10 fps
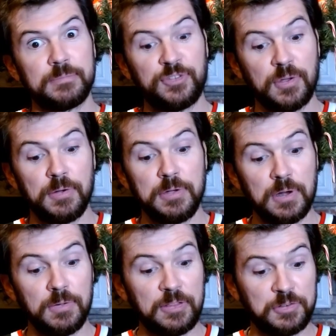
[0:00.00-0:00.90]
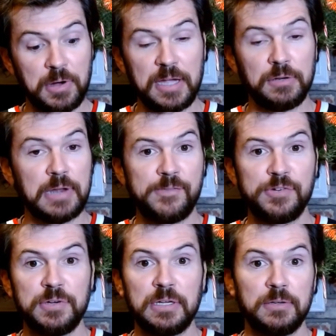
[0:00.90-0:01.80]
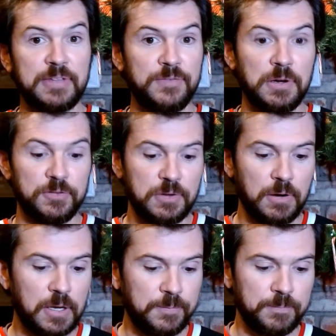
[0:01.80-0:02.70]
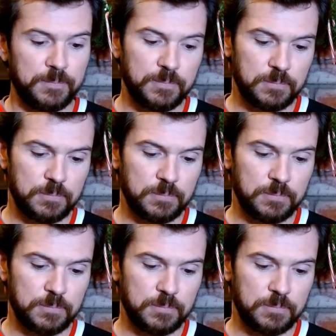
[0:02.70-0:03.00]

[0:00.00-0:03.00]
So, that's great, dude. Averaging 7 yards a target.